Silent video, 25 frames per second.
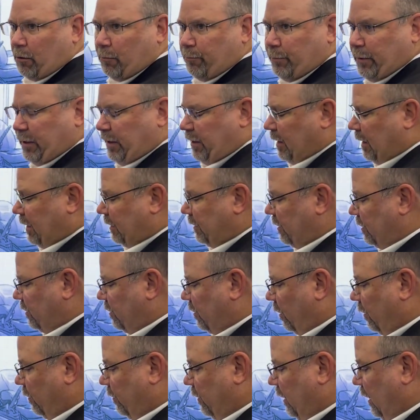but not
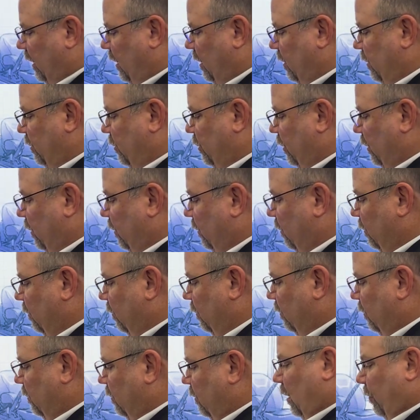start the
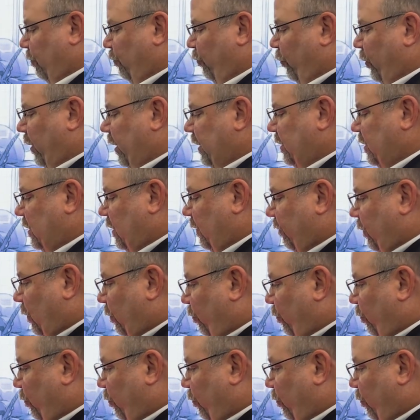engine. Press of the